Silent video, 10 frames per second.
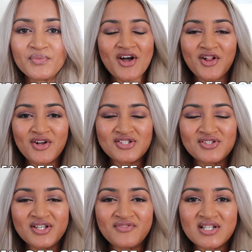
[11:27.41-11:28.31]
I'll
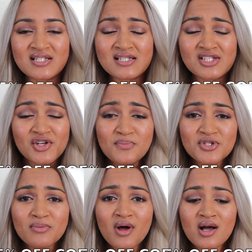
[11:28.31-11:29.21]
also leave it in the
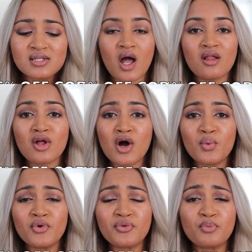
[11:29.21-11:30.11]
description box
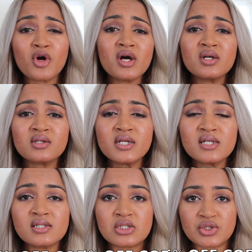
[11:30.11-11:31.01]
along with product
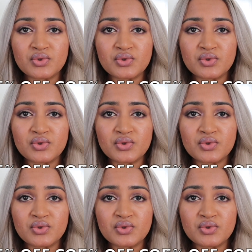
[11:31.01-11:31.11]
links